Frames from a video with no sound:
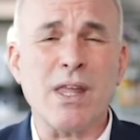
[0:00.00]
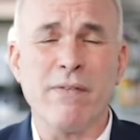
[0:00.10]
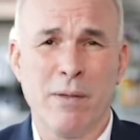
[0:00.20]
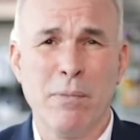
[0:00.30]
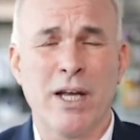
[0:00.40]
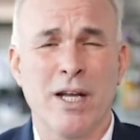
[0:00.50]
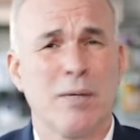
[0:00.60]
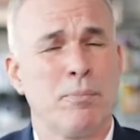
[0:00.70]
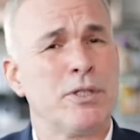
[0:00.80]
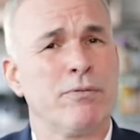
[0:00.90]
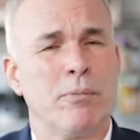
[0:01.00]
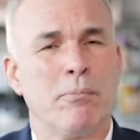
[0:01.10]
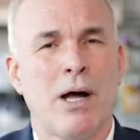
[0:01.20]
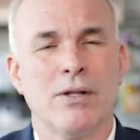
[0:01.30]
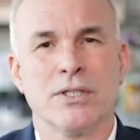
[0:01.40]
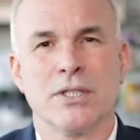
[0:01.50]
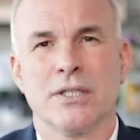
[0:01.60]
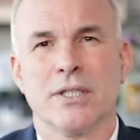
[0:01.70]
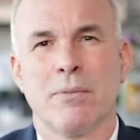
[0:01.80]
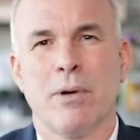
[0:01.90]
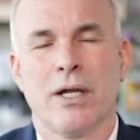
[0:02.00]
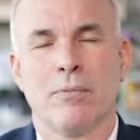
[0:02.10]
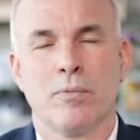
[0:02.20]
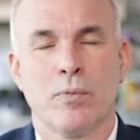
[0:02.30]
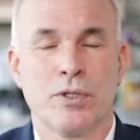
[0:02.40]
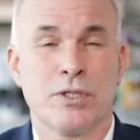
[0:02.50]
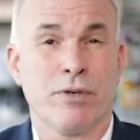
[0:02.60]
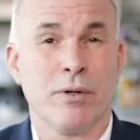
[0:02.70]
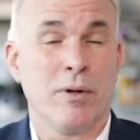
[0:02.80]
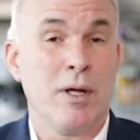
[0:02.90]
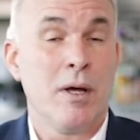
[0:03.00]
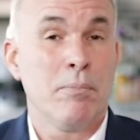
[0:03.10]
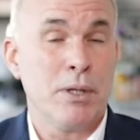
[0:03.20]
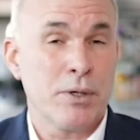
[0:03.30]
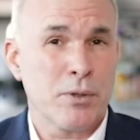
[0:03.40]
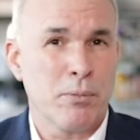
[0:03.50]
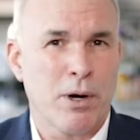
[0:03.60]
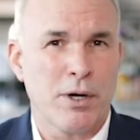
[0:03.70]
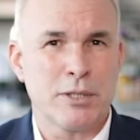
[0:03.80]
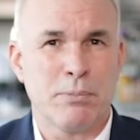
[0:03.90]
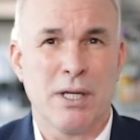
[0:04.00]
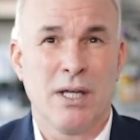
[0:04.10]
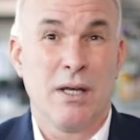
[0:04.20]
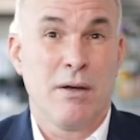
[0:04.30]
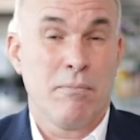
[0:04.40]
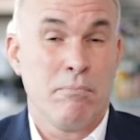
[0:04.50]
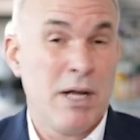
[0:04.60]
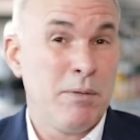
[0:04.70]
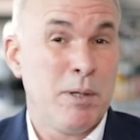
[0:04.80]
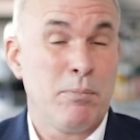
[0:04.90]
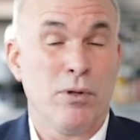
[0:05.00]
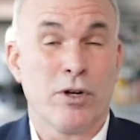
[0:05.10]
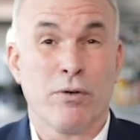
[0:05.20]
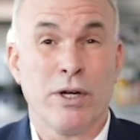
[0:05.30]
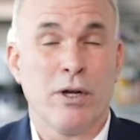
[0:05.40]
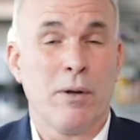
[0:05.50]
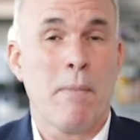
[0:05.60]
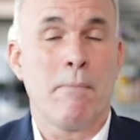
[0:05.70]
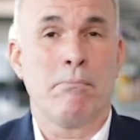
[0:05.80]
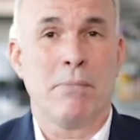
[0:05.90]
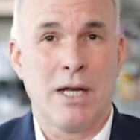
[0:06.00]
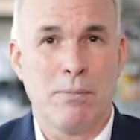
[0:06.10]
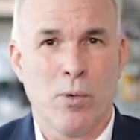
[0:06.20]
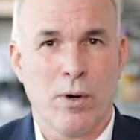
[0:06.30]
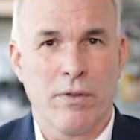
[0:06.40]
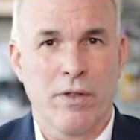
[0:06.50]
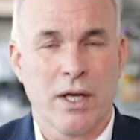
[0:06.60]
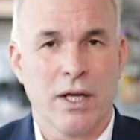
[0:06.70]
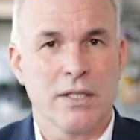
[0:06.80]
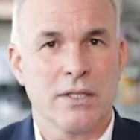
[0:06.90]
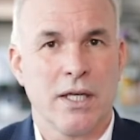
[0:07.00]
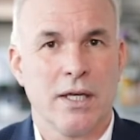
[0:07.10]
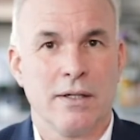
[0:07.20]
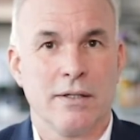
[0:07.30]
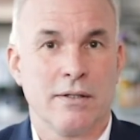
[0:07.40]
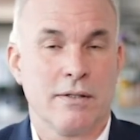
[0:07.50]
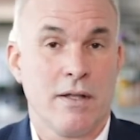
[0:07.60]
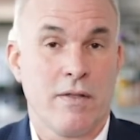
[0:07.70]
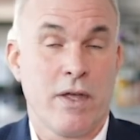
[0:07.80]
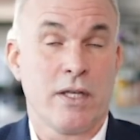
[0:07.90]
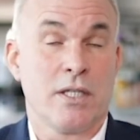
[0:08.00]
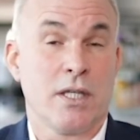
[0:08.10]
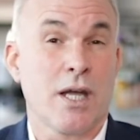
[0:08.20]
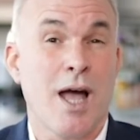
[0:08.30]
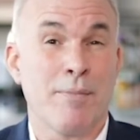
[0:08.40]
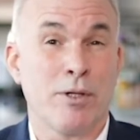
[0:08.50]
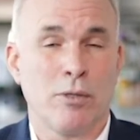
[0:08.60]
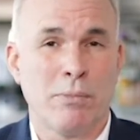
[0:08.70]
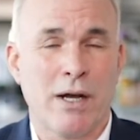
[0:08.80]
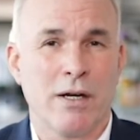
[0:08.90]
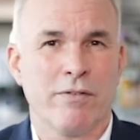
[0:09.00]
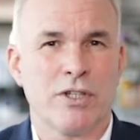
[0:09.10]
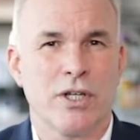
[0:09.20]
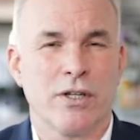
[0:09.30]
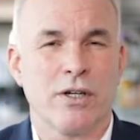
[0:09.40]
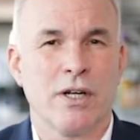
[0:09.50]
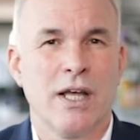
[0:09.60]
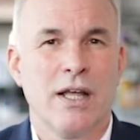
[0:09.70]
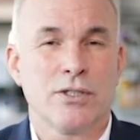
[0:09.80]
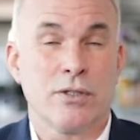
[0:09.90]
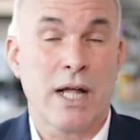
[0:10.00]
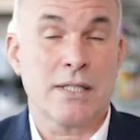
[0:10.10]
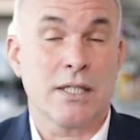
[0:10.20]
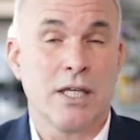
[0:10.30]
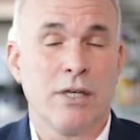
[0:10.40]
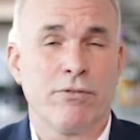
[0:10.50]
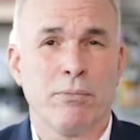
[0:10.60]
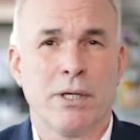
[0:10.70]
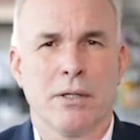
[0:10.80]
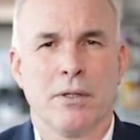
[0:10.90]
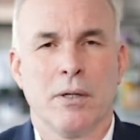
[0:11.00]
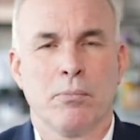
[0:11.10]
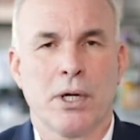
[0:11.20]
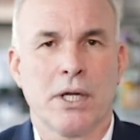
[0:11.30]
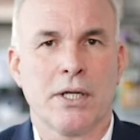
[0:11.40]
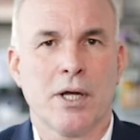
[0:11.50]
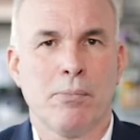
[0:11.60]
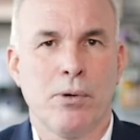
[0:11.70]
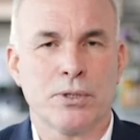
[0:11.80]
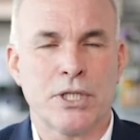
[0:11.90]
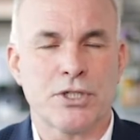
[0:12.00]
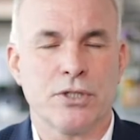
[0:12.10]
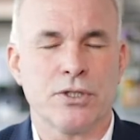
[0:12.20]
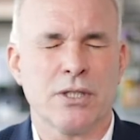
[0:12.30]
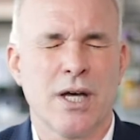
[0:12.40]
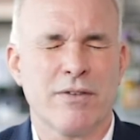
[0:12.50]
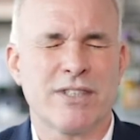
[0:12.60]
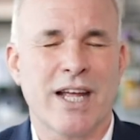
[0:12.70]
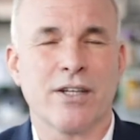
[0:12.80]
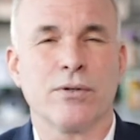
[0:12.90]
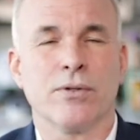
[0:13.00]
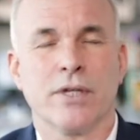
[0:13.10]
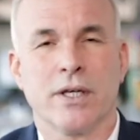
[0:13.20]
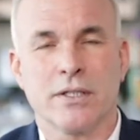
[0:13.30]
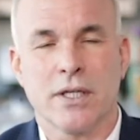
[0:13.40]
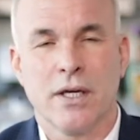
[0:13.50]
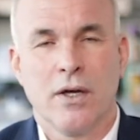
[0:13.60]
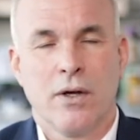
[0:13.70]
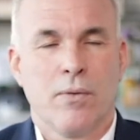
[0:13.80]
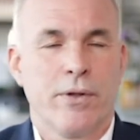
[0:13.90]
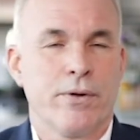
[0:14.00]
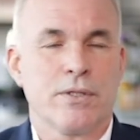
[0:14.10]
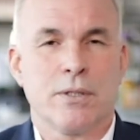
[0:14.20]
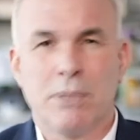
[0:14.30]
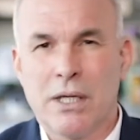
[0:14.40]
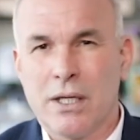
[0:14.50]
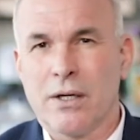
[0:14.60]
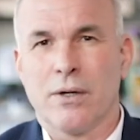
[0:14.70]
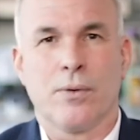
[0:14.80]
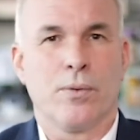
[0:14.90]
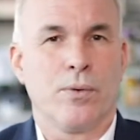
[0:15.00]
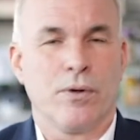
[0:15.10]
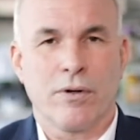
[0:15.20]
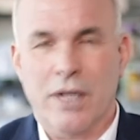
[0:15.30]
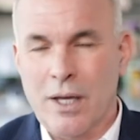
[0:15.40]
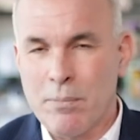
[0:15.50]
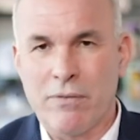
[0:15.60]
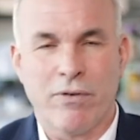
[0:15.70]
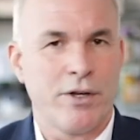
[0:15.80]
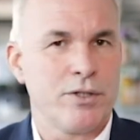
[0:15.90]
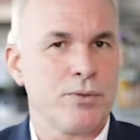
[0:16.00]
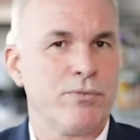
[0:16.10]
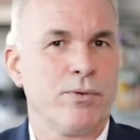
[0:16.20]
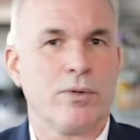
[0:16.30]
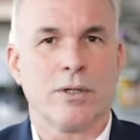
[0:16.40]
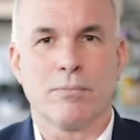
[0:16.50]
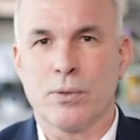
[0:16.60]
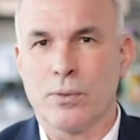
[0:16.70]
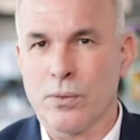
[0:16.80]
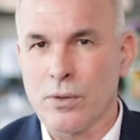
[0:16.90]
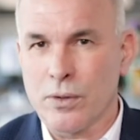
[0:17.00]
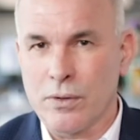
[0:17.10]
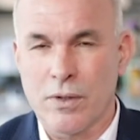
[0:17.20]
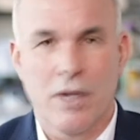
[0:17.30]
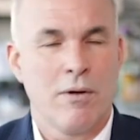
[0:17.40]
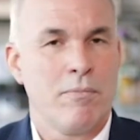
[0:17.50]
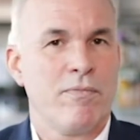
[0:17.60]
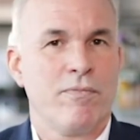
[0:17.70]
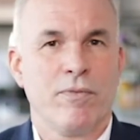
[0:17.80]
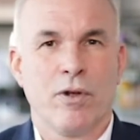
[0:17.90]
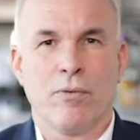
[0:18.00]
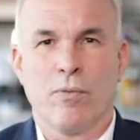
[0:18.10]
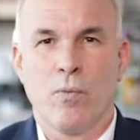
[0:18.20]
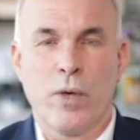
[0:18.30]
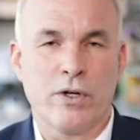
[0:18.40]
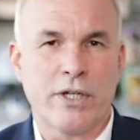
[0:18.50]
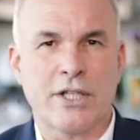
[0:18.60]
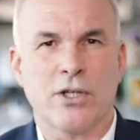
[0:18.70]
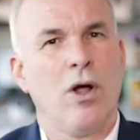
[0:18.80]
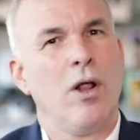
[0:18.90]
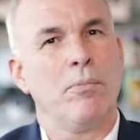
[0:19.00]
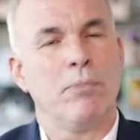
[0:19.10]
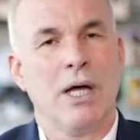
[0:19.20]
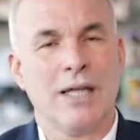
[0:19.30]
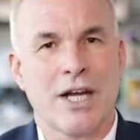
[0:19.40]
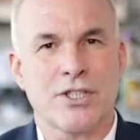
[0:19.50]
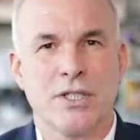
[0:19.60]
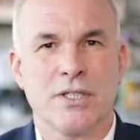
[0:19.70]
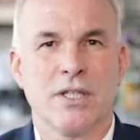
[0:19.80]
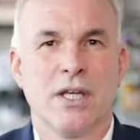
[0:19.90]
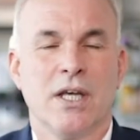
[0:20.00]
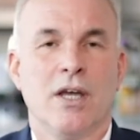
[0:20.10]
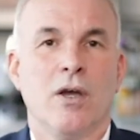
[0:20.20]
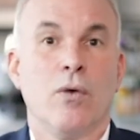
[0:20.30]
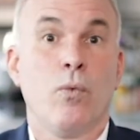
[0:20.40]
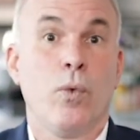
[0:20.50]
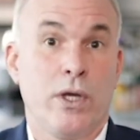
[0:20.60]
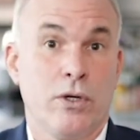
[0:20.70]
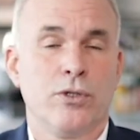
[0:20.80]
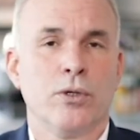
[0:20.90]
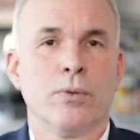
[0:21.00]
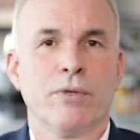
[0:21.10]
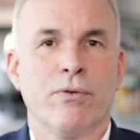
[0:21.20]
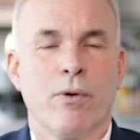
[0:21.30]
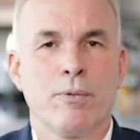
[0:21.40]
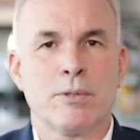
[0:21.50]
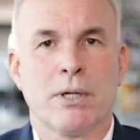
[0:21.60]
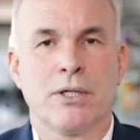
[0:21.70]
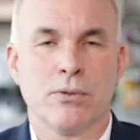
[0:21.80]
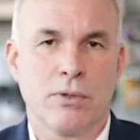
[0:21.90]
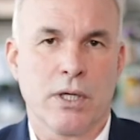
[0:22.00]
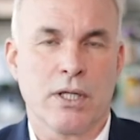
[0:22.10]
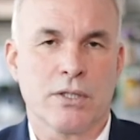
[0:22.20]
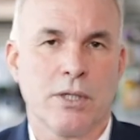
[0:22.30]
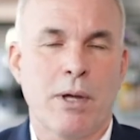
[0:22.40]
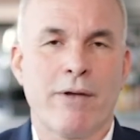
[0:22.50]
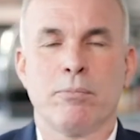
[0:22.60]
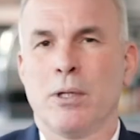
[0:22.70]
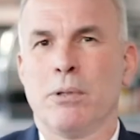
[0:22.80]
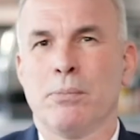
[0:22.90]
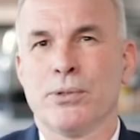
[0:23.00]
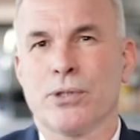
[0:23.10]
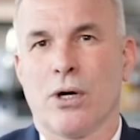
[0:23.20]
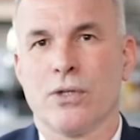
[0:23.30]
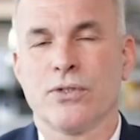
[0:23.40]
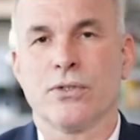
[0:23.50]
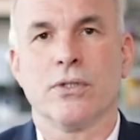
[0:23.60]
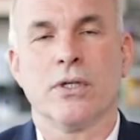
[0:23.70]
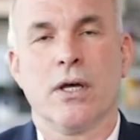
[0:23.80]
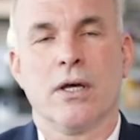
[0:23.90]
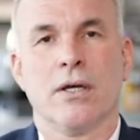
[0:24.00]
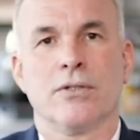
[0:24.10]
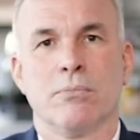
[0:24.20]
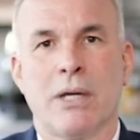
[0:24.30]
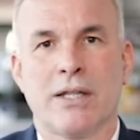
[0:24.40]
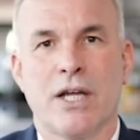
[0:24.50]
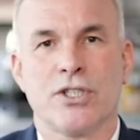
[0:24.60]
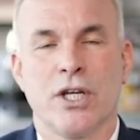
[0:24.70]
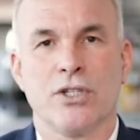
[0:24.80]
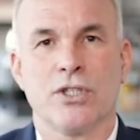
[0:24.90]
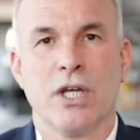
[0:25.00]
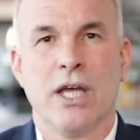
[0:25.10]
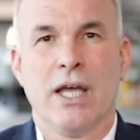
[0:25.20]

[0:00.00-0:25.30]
They might end up with different policies and they might end with different political parties, but many people agree on many more things and they see the common humanity of each other. So that's the key for me in breaking down polarization. There's a lot of technical things, whether it's the media or campaign finance reform or, you know, winner takes all elections. We could do reforms, but I do think it's going to have to be in people's hearts to make that change.